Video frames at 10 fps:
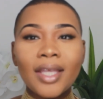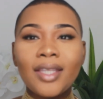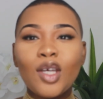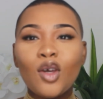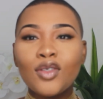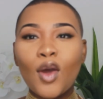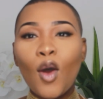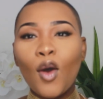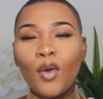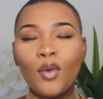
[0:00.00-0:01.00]
Then he goes,
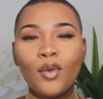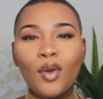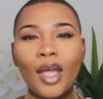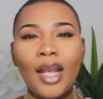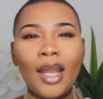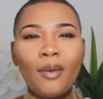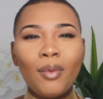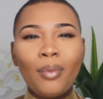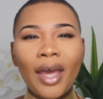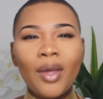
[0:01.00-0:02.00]
oh, let me
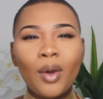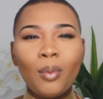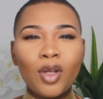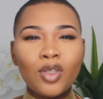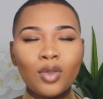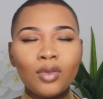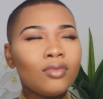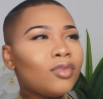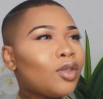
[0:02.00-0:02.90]
buy you a bottle.